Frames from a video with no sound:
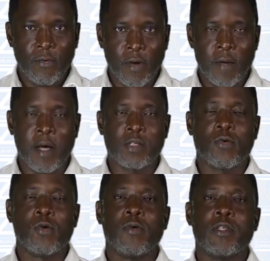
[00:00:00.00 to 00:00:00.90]
we
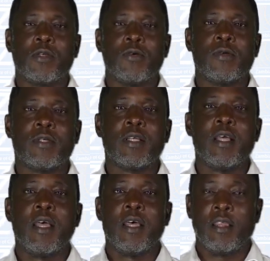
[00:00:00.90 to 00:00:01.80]
must always use
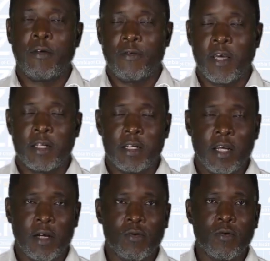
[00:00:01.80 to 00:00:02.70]
the VAT
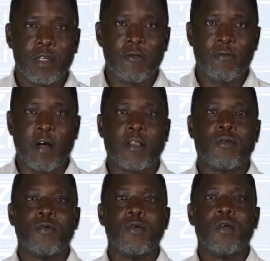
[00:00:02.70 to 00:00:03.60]
inclusive value